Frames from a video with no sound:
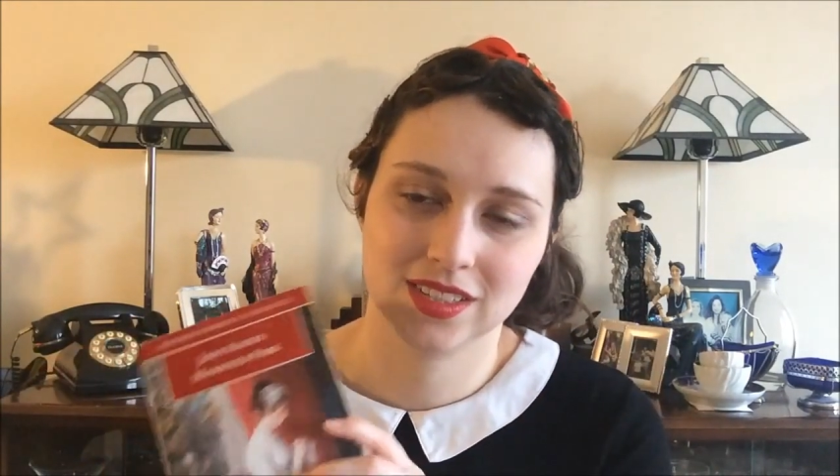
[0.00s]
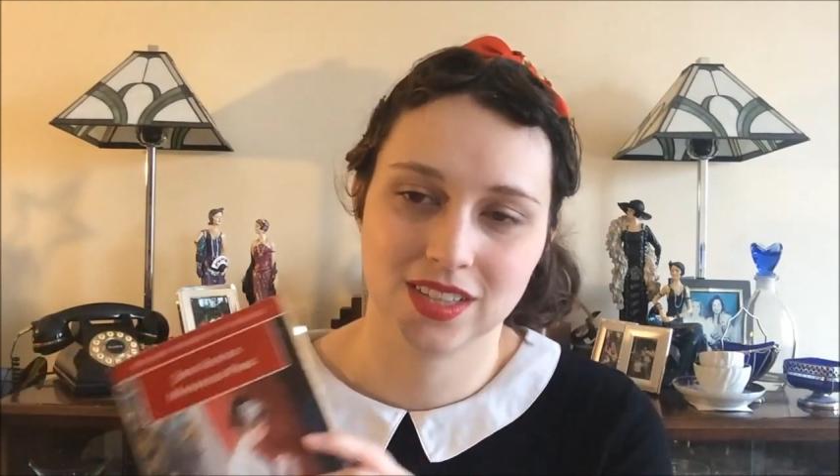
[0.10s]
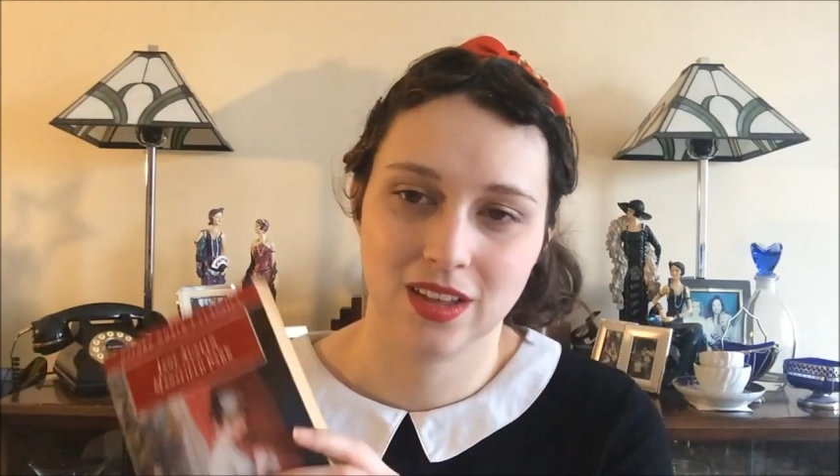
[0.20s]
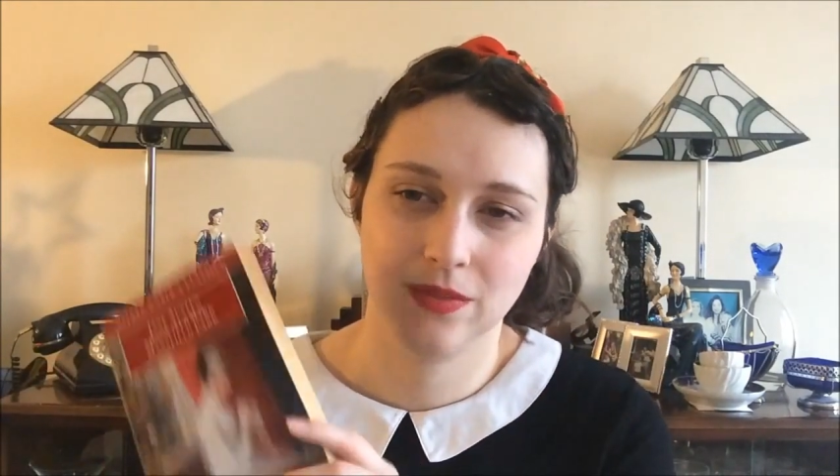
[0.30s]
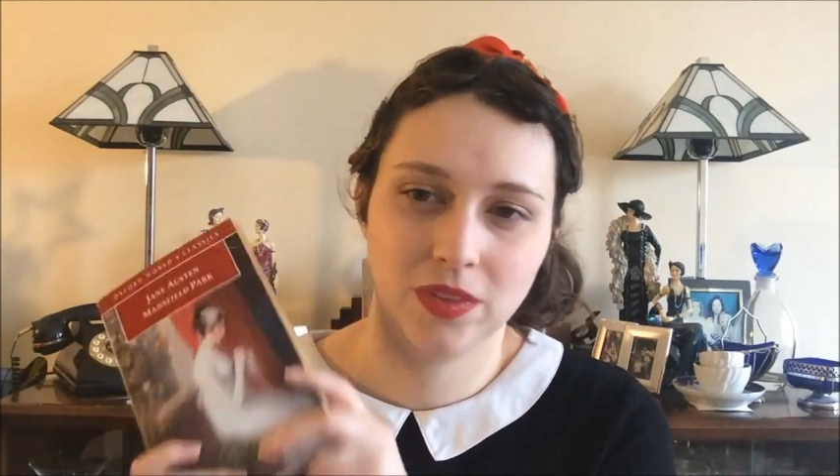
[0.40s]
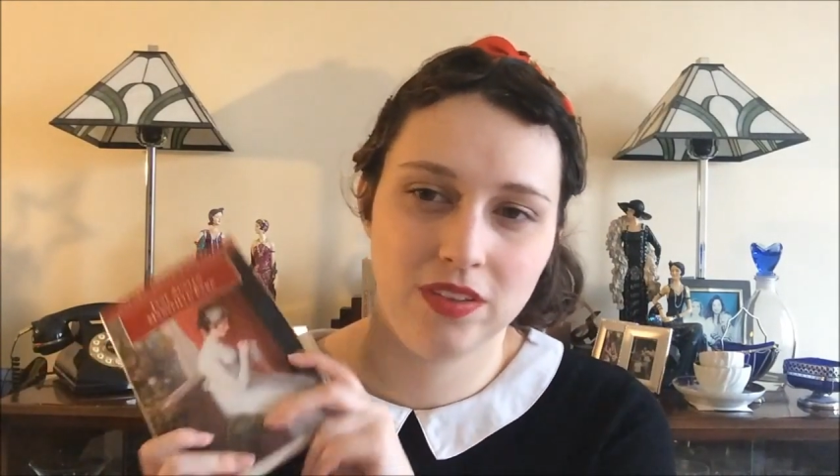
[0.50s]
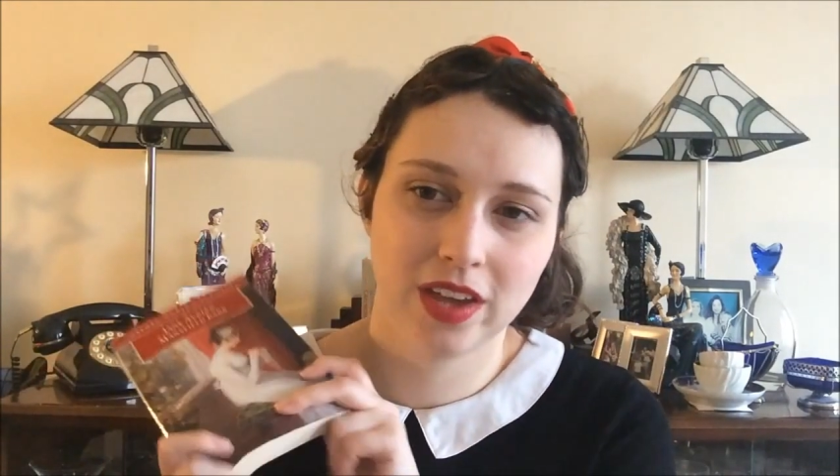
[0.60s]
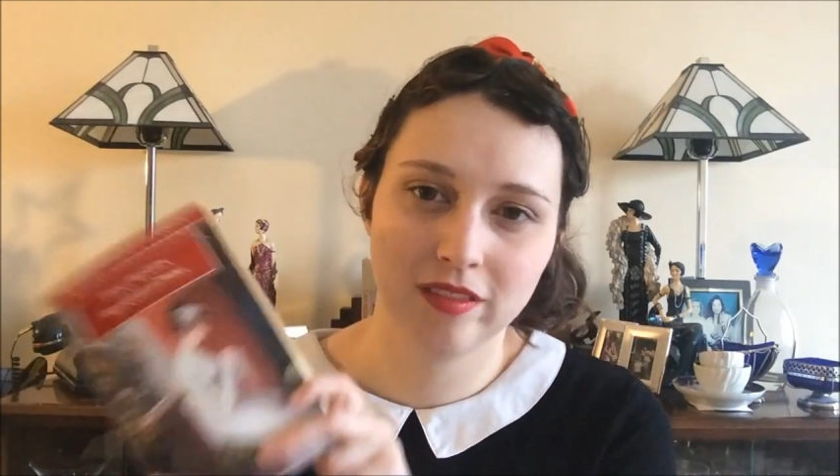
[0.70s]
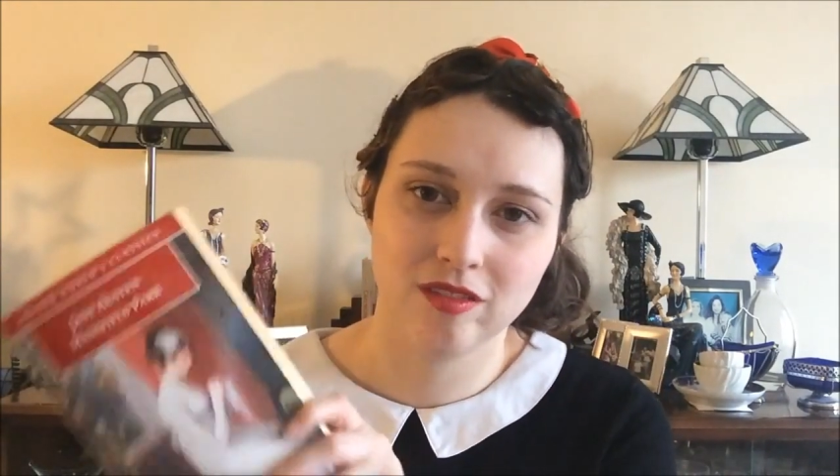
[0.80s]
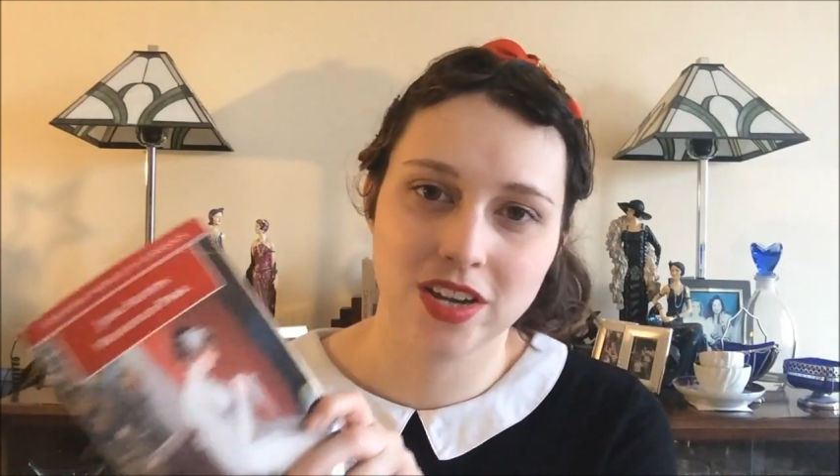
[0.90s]
So if
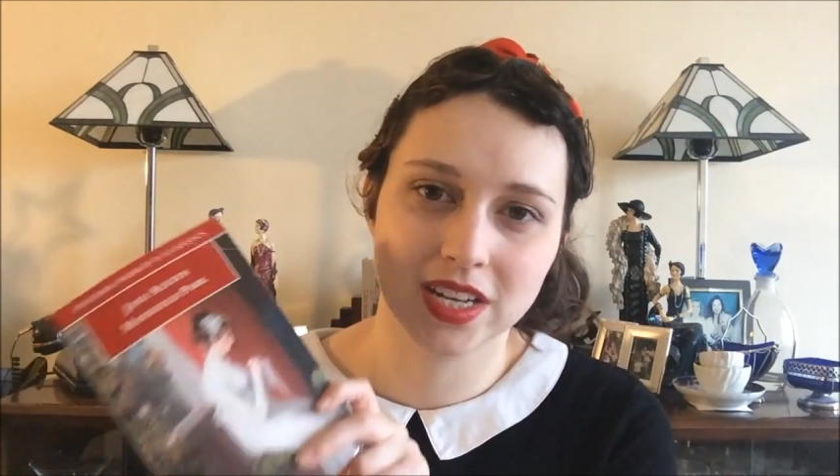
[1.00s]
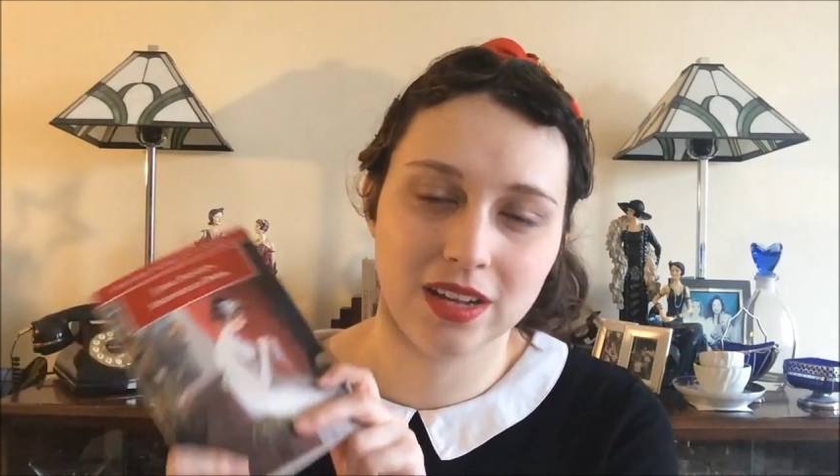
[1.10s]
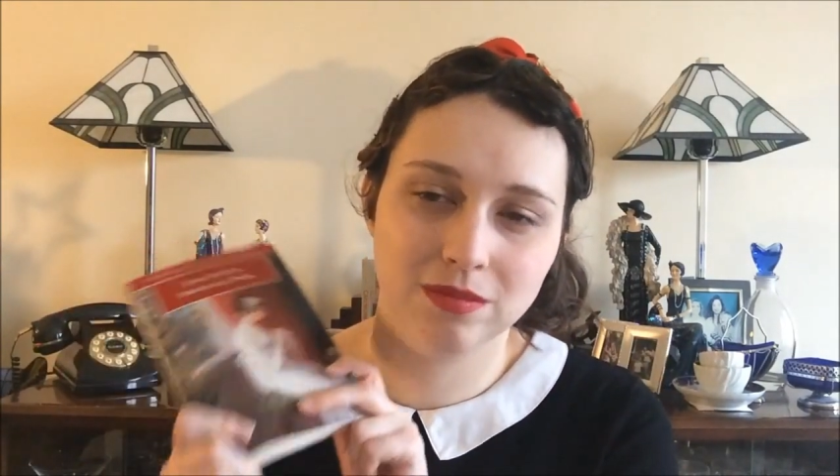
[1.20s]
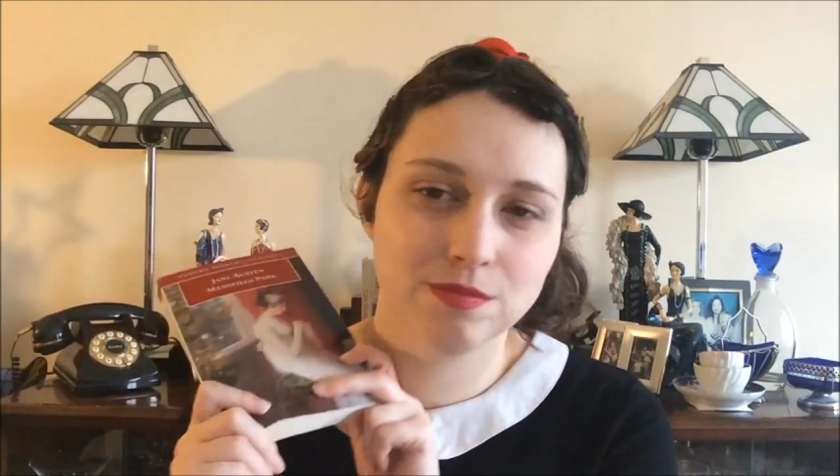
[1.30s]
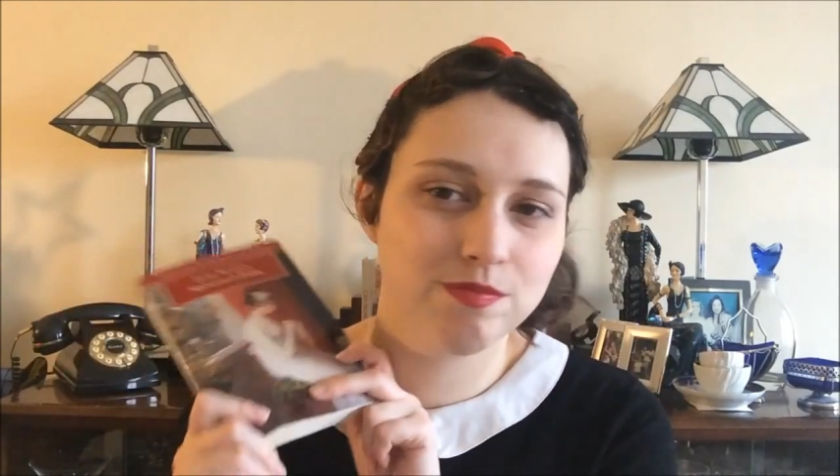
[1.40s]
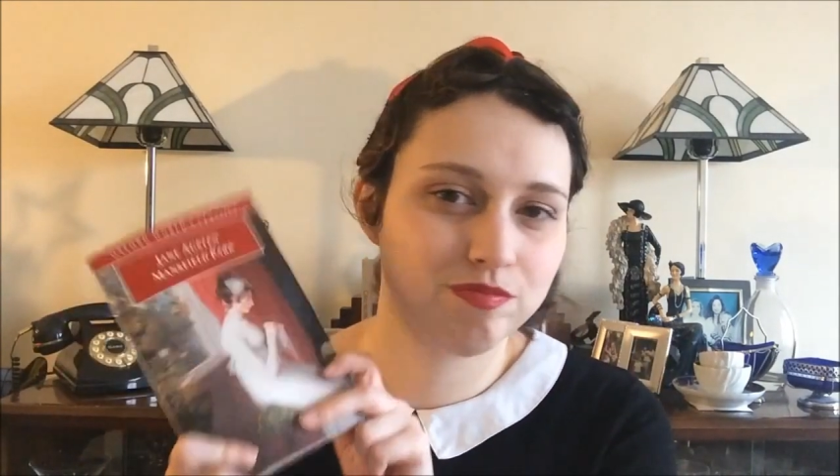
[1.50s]
you haven't read it,